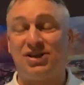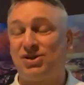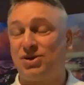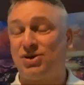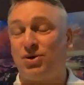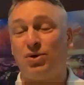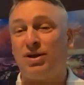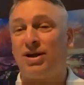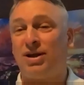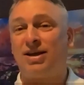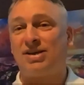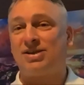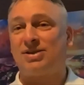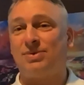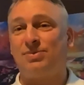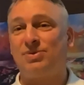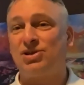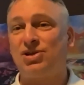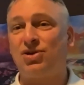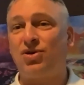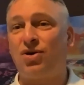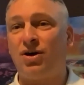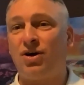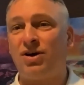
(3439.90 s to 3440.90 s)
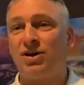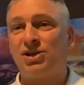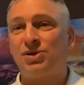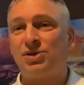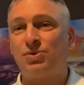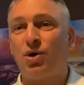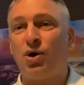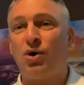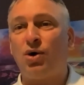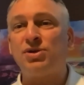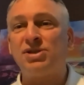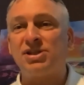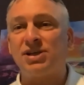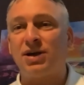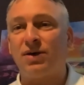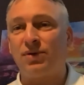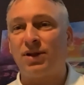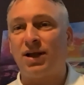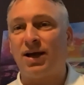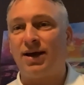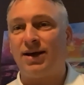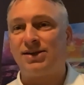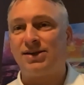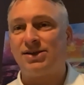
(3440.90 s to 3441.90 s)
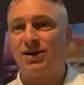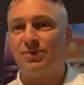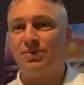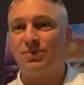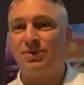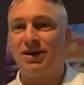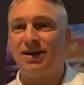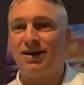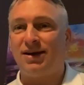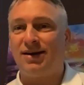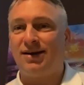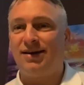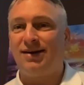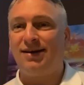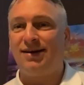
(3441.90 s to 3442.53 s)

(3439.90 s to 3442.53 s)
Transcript: only because I'm Scottish. We all sound like this up here.